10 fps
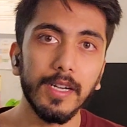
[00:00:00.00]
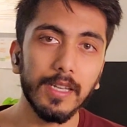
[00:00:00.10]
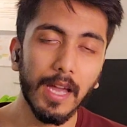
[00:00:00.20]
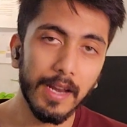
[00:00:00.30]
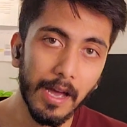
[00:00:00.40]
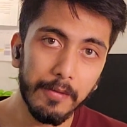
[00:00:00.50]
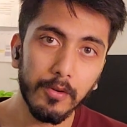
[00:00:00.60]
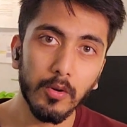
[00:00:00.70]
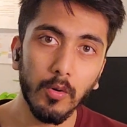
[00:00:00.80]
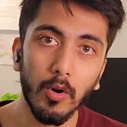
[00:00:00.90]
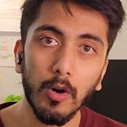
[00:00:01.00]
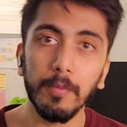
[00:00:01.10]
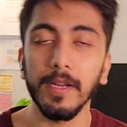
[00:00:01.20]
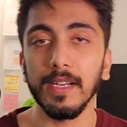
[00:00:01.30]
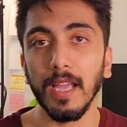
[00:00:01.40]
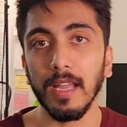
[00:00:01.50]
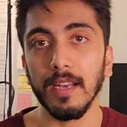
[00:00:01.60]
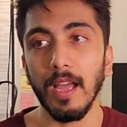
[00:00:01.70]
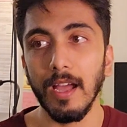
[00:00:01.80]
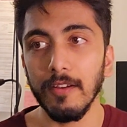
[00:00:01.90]
It can have a co-op. It
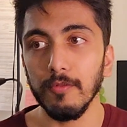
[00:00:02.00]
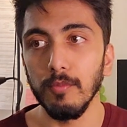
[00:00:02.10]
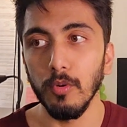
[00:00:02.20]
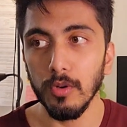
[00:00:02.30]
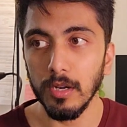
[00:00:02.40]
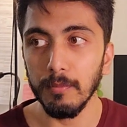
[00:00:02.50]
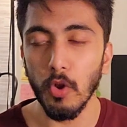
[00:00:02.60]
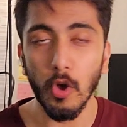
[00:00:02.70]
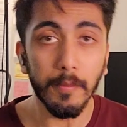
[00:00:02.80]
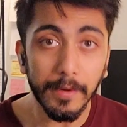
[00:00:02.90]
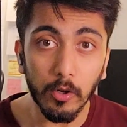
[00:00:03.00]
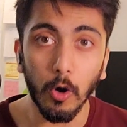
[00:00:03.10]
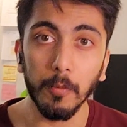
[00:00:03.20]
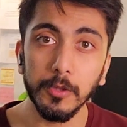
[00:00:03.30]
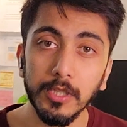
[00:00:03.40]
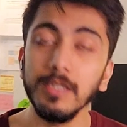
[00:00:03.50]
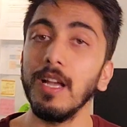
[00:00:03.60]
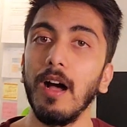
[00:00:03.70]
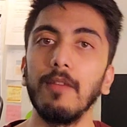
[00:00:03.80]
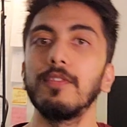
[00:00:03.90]
can have more employment options
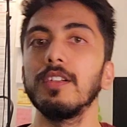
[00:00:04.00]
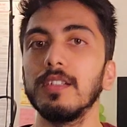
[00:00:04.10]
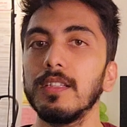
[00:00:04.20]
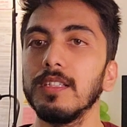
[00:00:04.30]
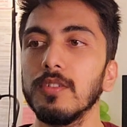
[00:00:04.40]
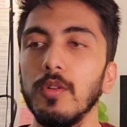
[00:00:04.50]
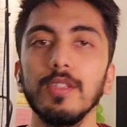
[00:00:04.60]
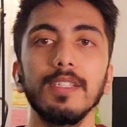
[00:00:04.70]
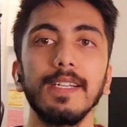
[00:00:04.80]
after this course.